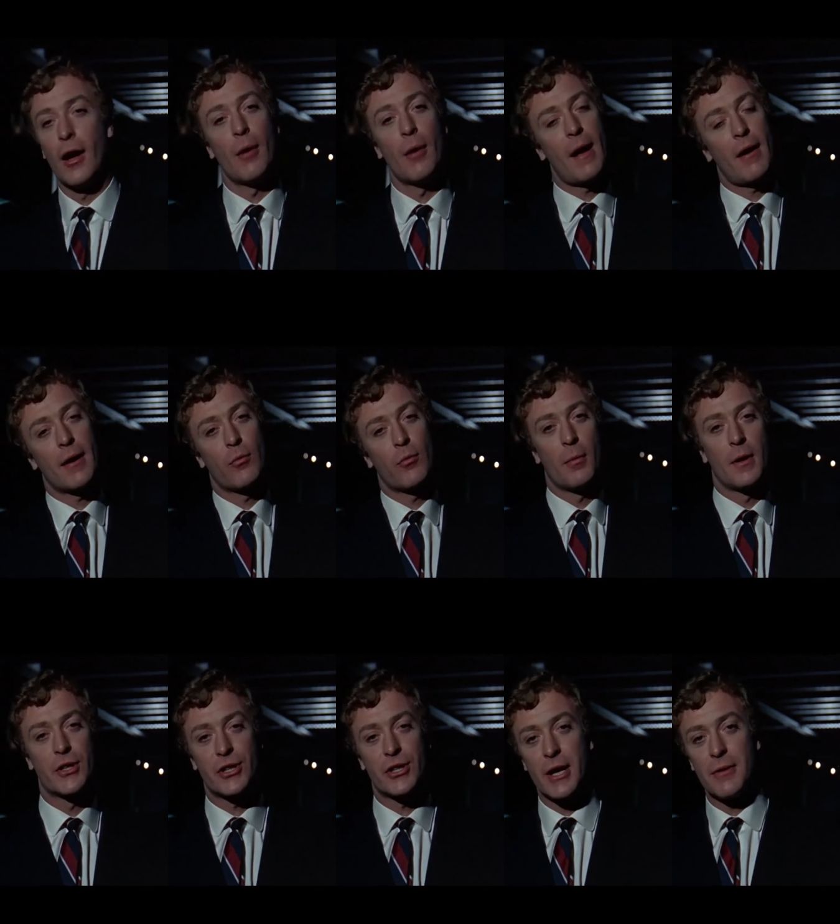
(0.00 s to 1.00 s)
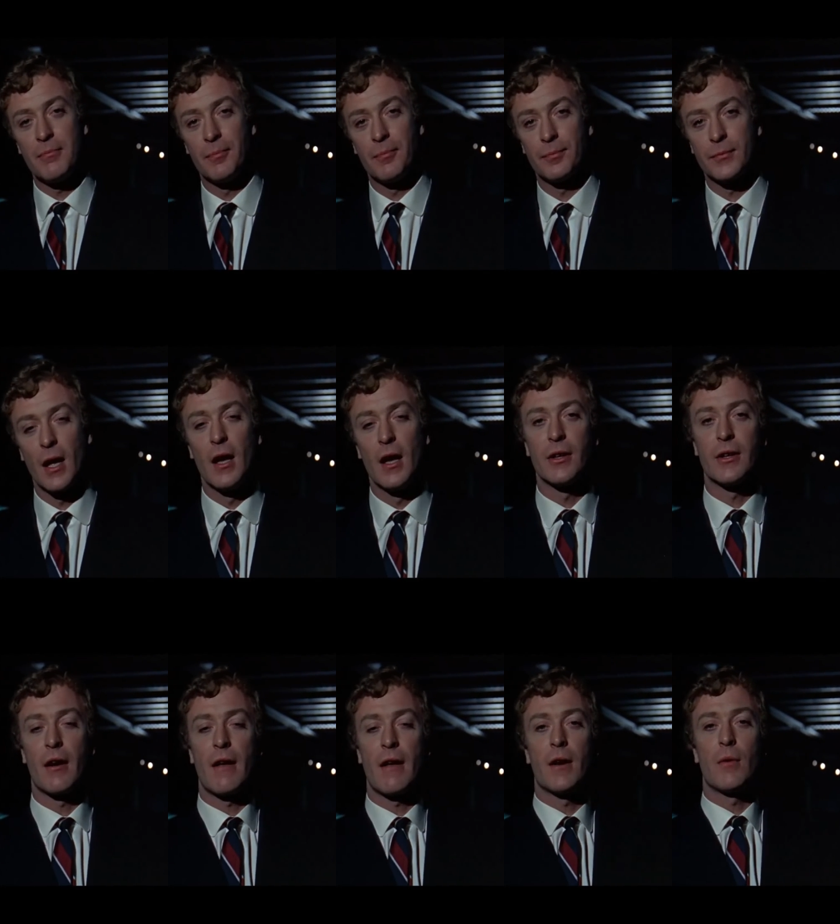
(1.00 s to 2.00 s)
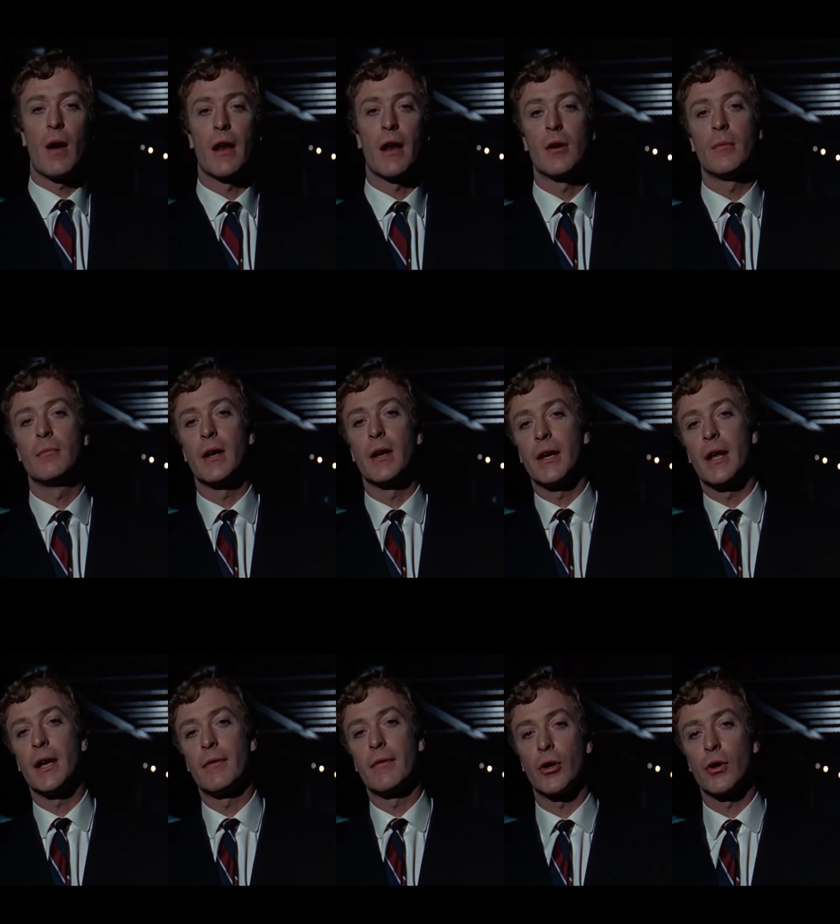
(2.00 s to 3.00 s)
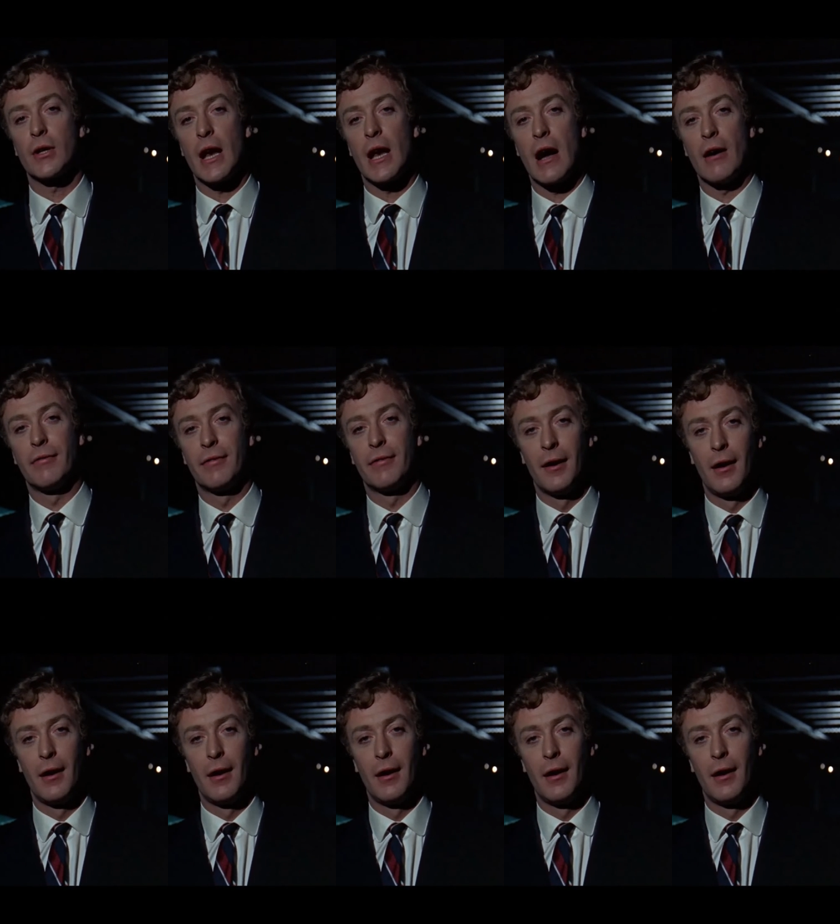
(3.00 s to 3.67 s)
A married woman, see? They're every one of them in need of a good laugh.